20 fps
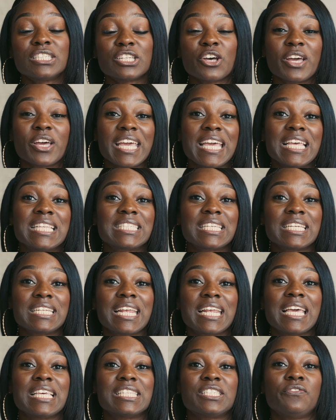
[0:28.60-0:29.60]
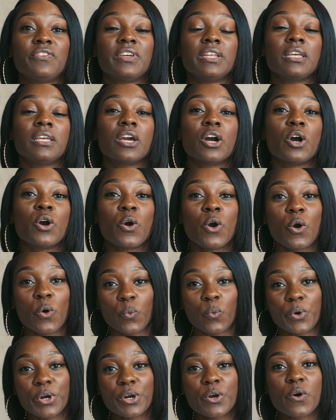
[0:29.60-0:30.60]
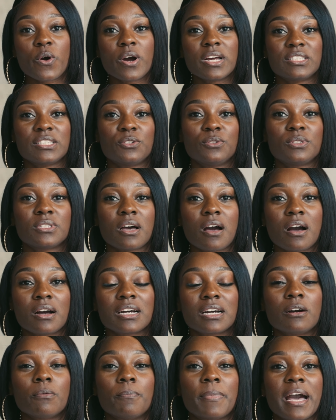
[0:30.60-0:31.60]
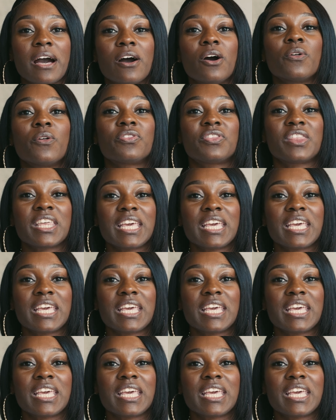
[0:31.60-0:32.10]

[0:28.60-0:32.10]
So in today's video, we're going to talk about